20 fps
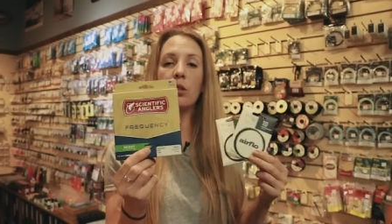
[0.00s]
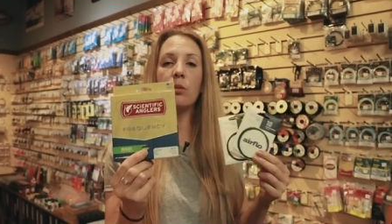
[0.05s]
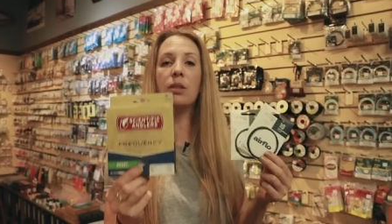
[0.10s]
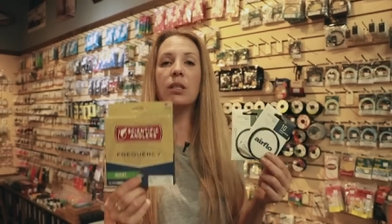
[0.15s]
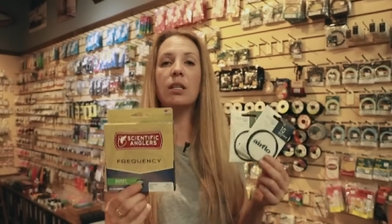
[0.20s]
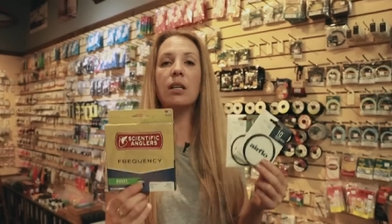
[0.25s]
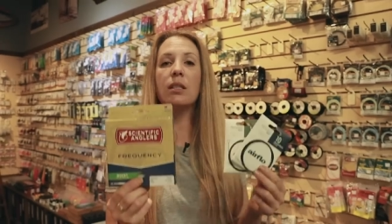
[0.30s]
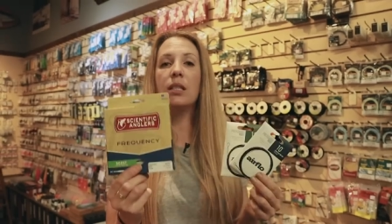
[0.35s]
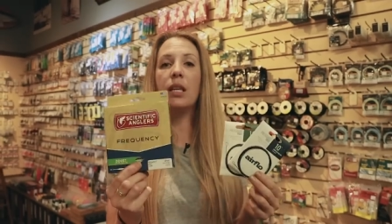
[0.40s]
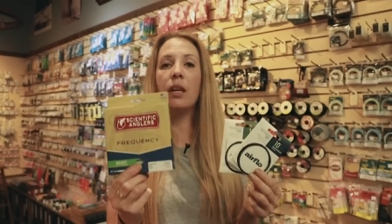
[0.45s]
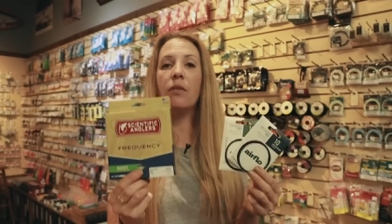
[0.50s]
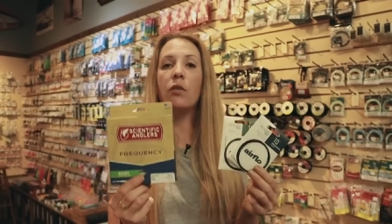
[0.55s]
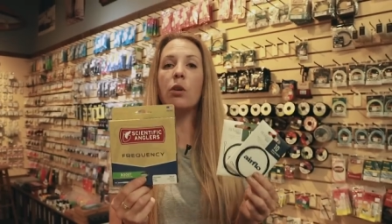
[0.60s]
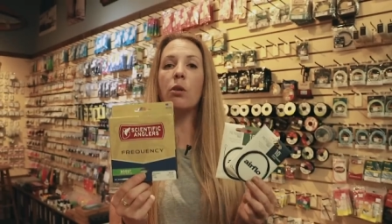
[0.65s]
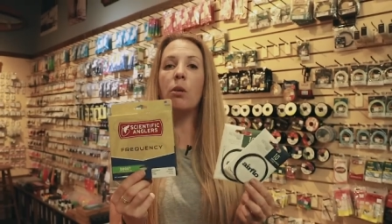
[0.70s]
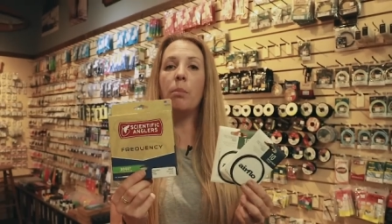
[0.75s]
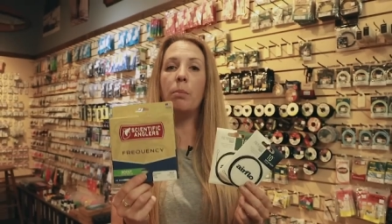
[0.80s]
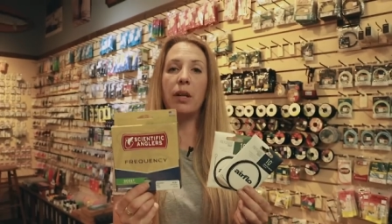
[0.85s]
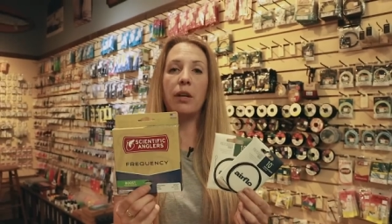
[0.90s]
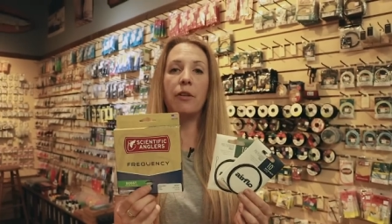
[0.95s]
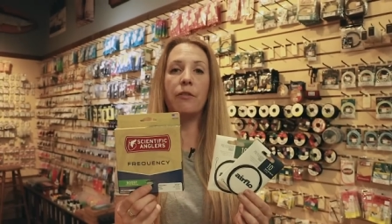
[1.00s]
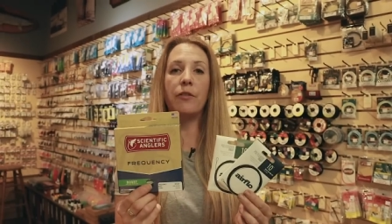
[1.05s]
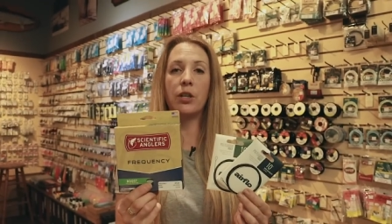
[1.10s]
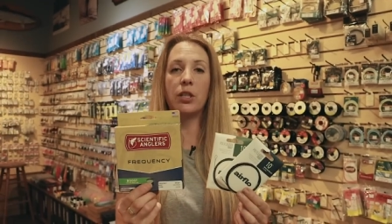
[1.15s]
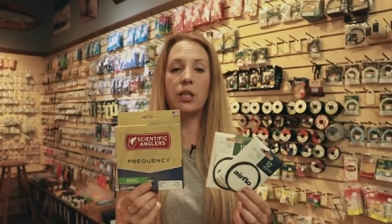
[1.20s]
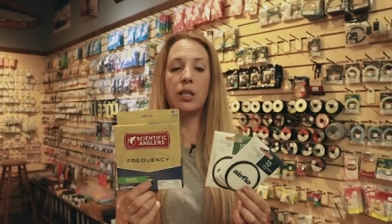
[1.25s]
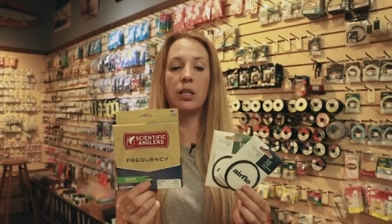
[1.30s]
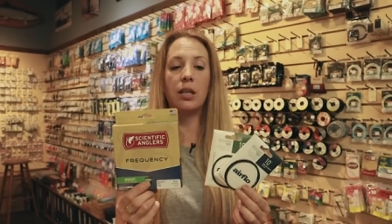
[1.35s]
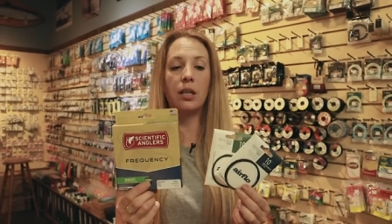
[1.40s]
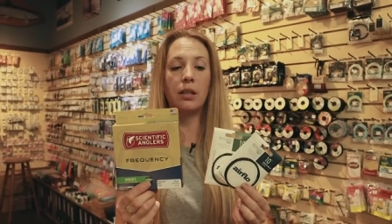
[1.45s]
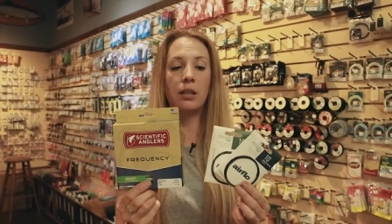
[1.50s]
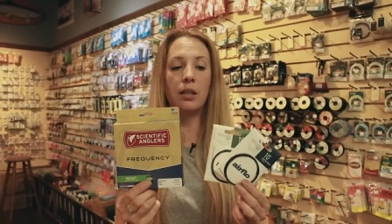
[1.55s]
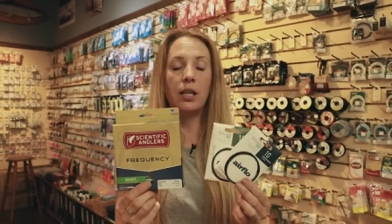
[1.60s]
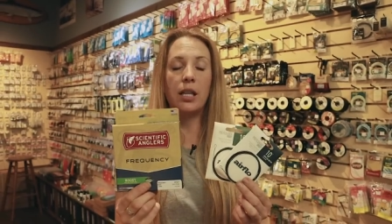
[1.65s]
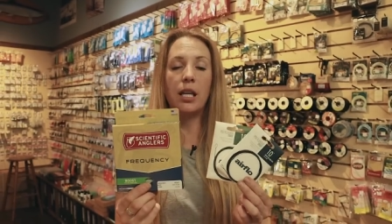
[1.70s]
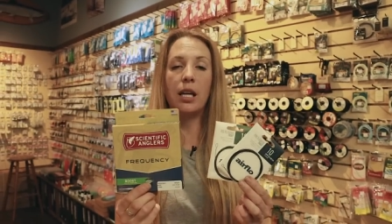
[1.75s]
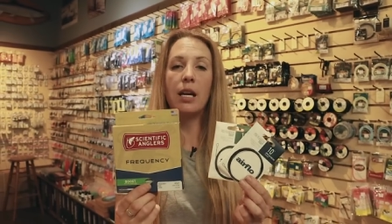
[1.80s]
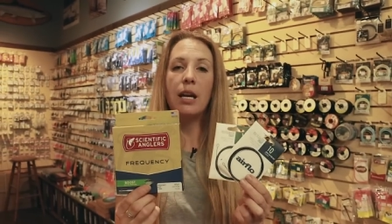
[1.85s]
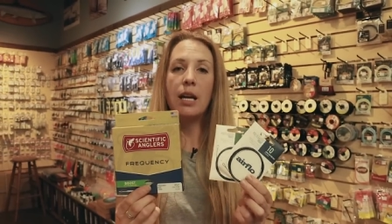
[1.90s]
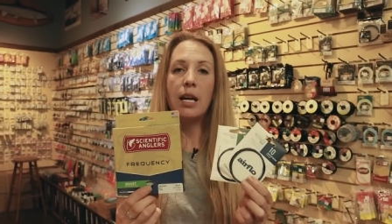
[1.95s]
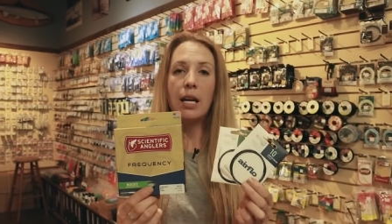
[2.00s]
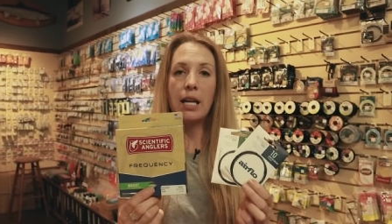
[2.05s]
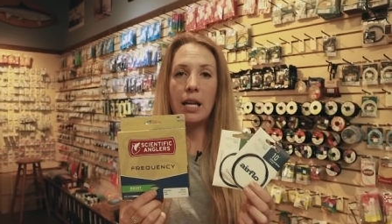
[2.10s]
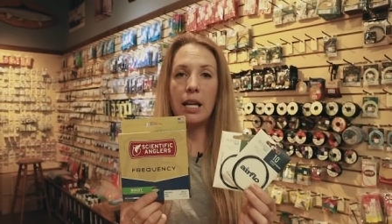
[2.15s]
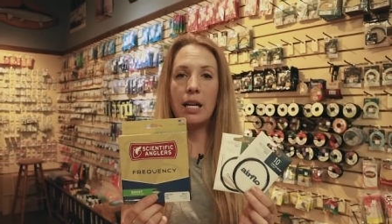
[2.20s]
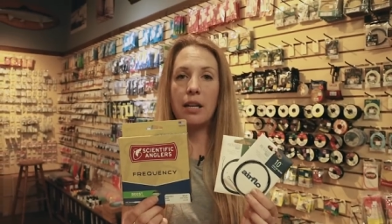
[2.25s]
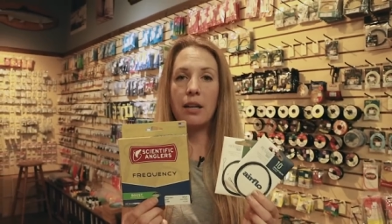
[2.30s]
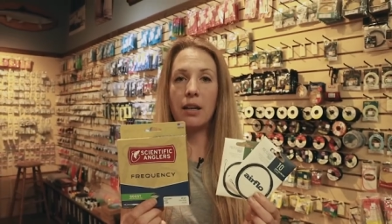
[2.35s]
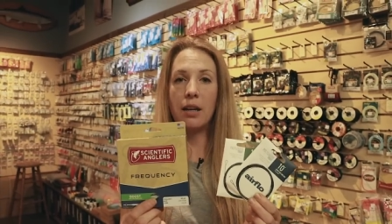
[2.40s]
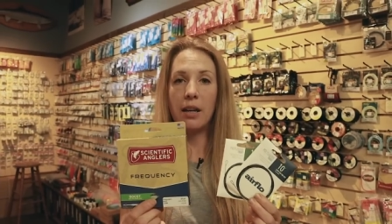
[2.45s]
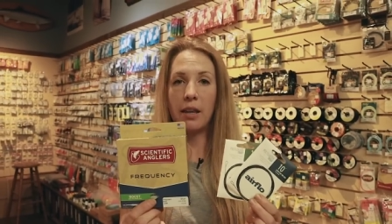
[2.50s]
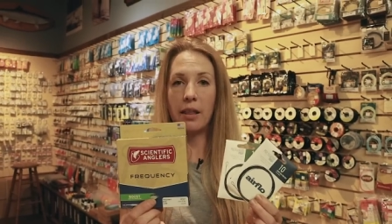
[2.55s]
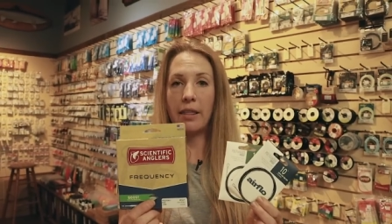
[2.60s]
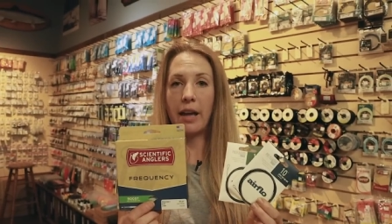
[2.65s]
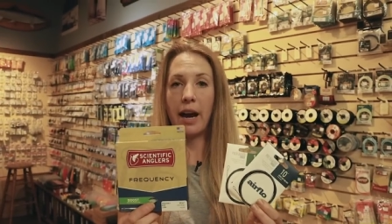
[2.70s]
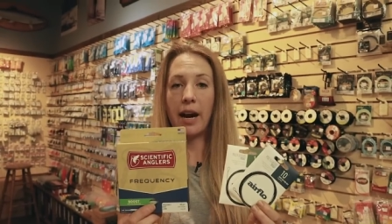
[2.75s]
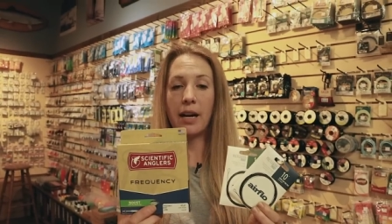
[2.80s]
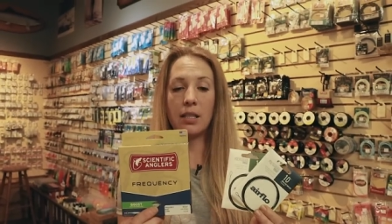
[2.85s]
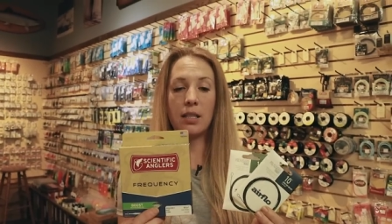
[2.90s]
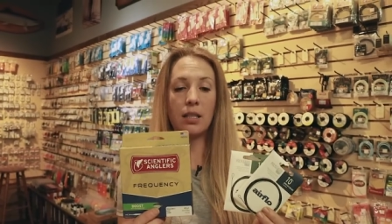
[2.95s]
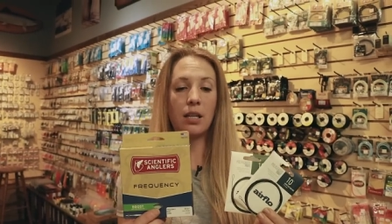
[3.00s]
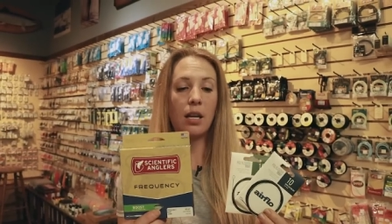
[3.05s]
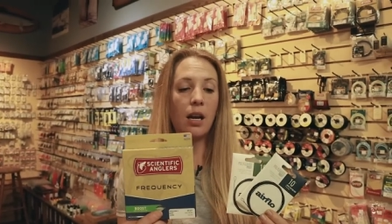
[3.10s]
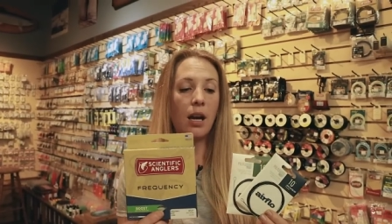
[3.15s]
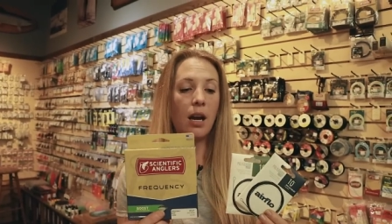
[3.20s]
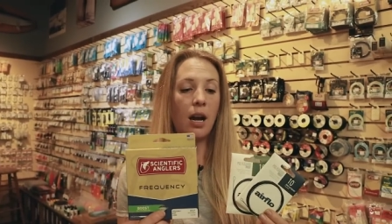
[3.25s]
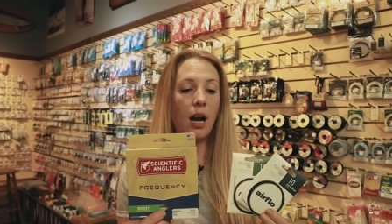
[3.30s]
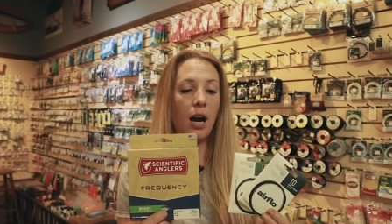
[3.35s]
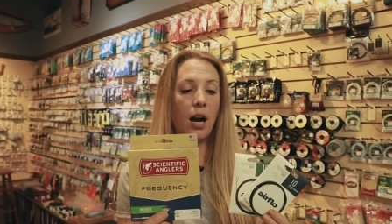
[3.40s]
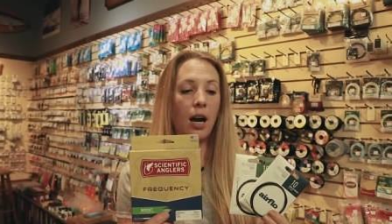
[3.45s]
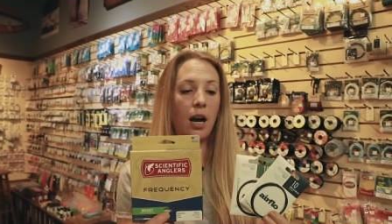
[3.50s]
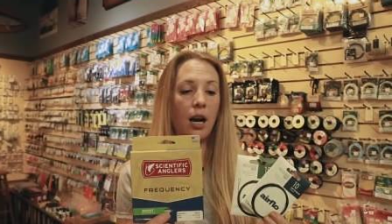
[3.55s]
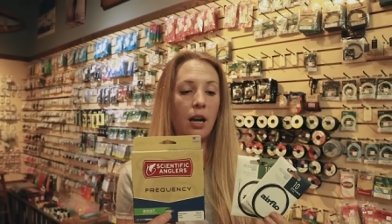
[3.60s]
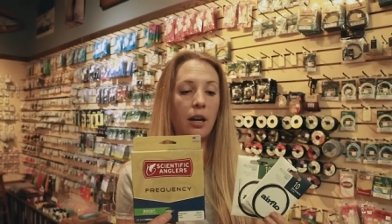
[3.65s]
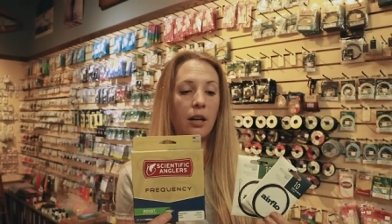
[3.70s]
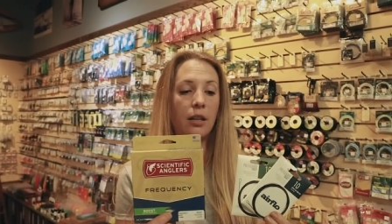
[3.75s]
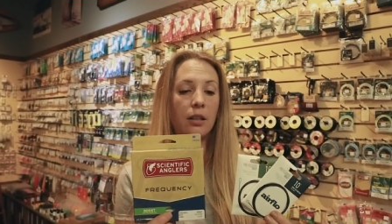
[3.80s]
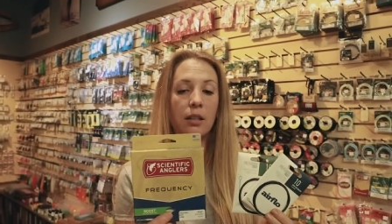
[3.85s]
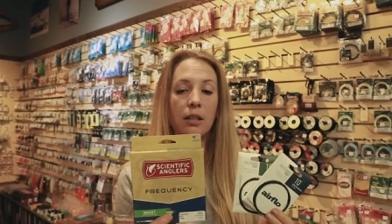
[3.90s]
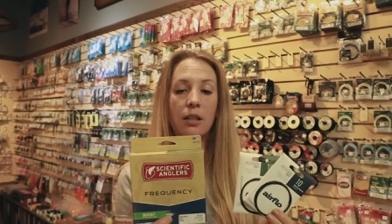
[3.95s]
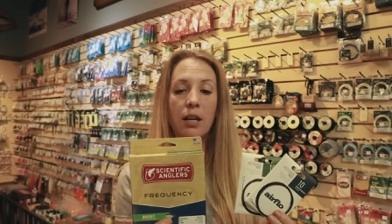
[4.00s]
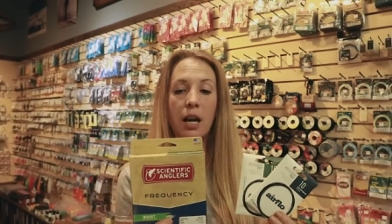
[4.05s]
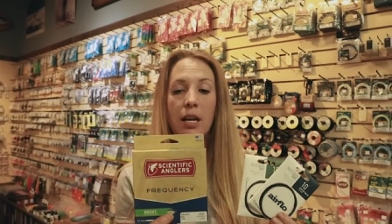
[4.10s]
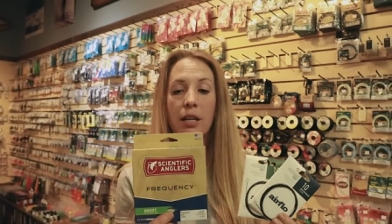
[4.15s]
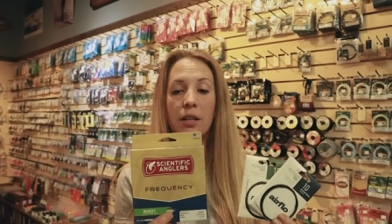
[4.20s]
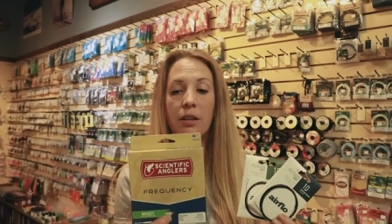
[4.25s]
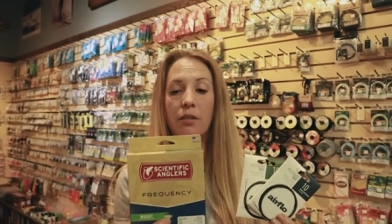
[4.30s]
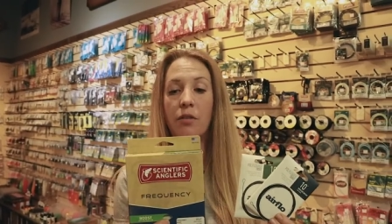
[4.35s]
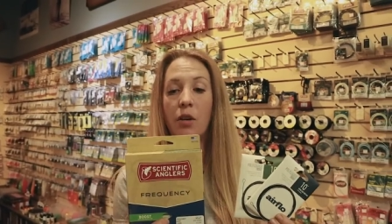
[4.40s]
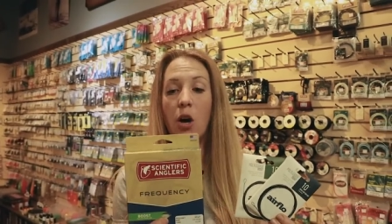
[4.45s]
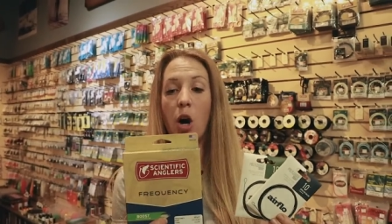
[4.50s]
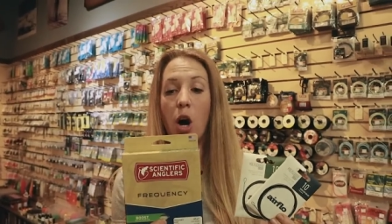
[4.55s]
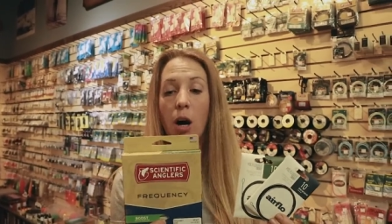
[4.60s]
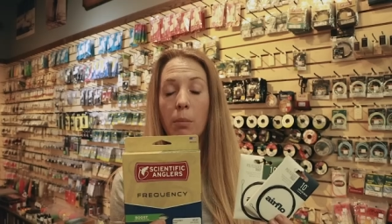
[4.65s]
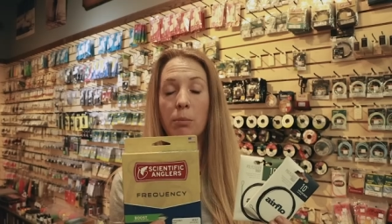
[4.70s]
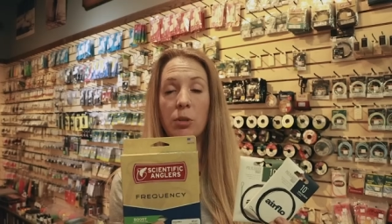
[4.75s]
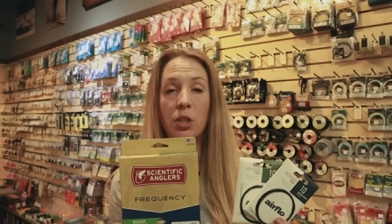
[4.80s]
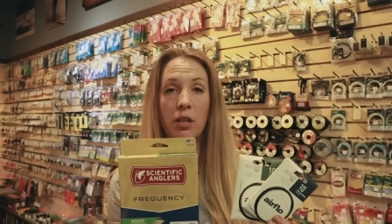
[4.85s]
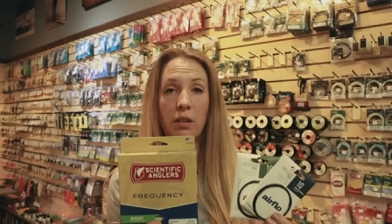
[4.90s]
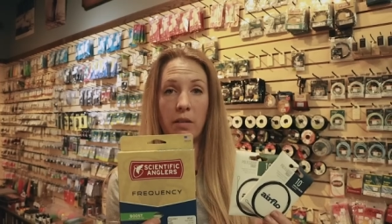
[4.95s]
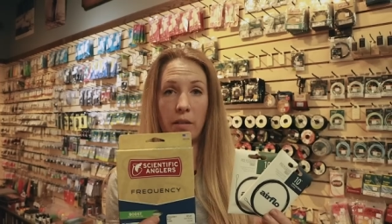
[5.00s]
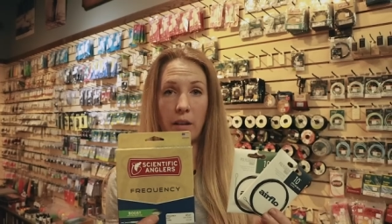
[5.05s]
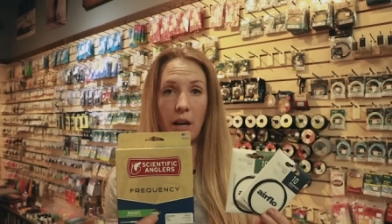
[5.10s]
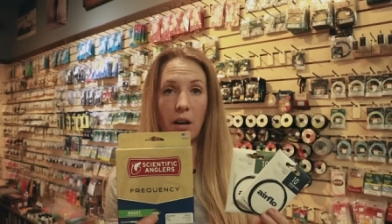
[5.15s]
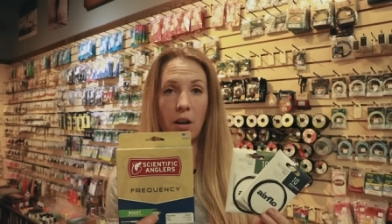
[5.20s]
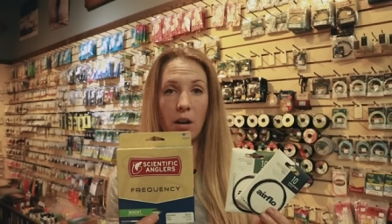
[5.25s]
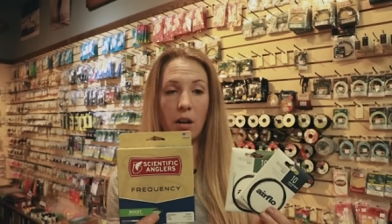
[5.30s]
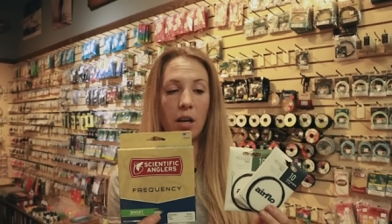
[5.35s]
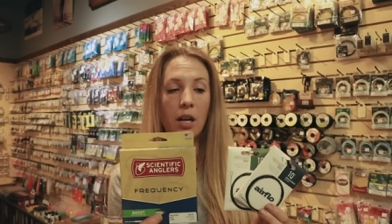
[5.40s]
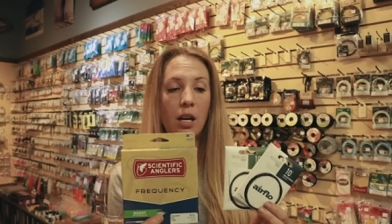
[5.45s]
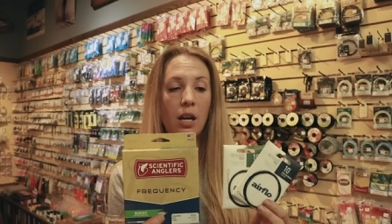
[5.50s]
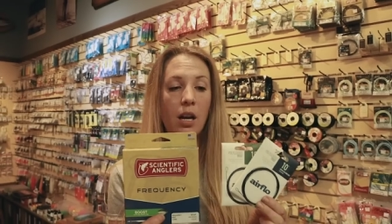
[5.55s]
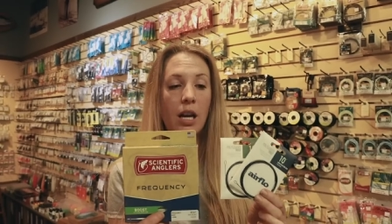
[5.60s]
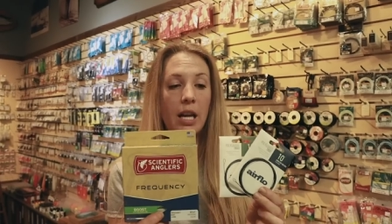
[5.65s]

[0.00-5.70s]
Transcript: So it does give you a bit of versatility in that uh, kind of option there.